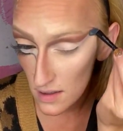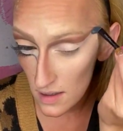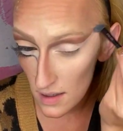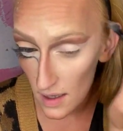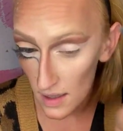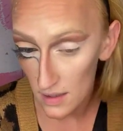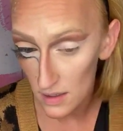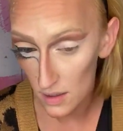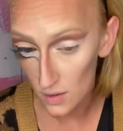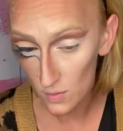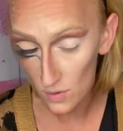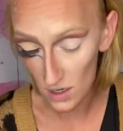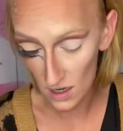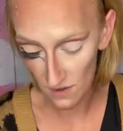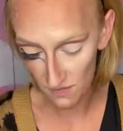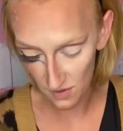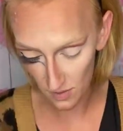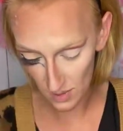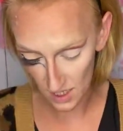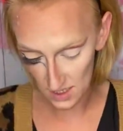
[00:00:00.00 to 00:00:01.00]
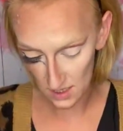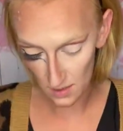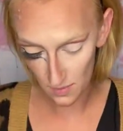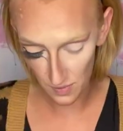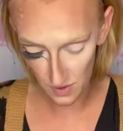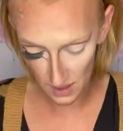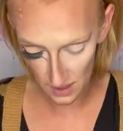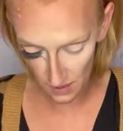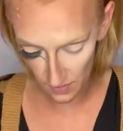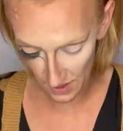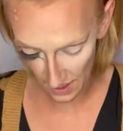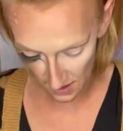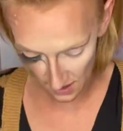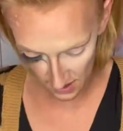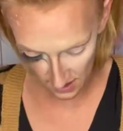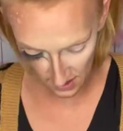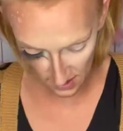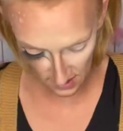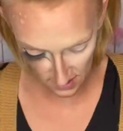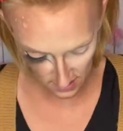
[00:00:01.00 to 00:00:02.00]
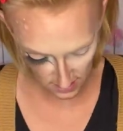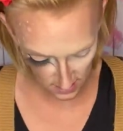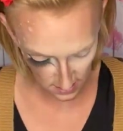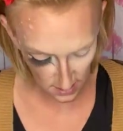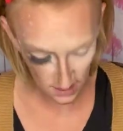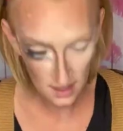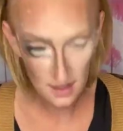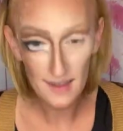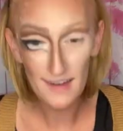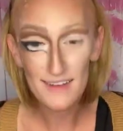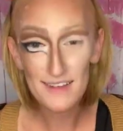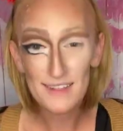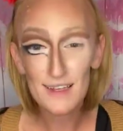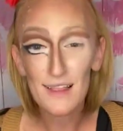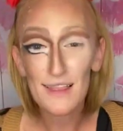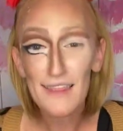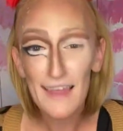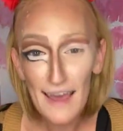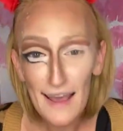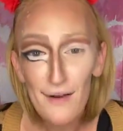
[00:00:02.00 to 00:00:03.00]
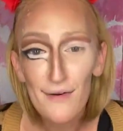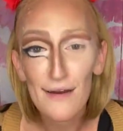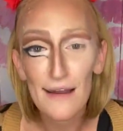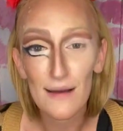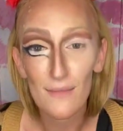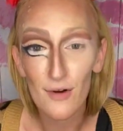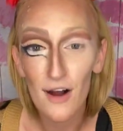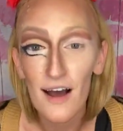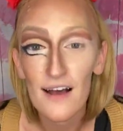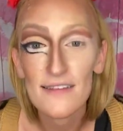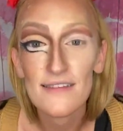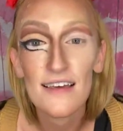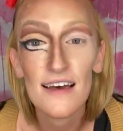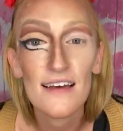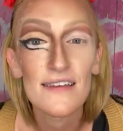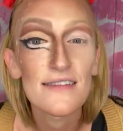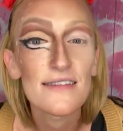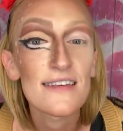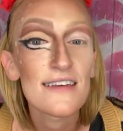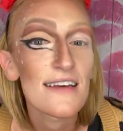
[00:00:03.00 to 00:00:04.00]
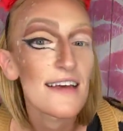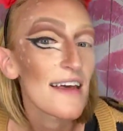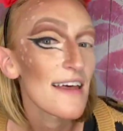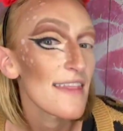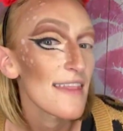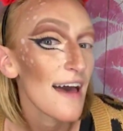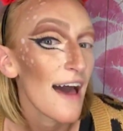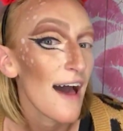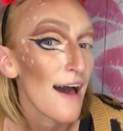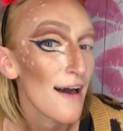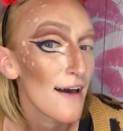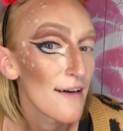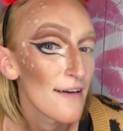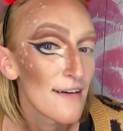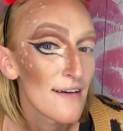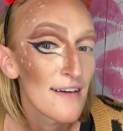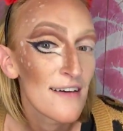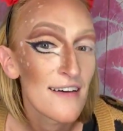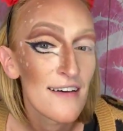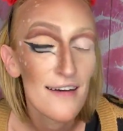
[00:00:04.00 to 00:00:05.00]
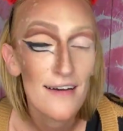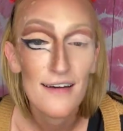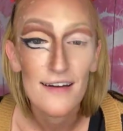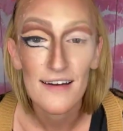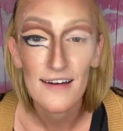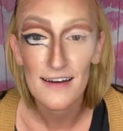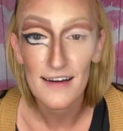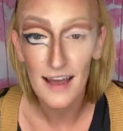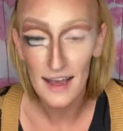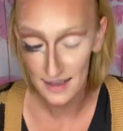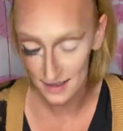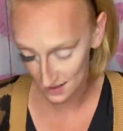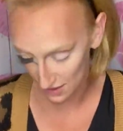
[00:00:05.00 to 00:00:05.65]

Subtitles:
And don't worry if you mess up a little bit because there's a layering process to get that nice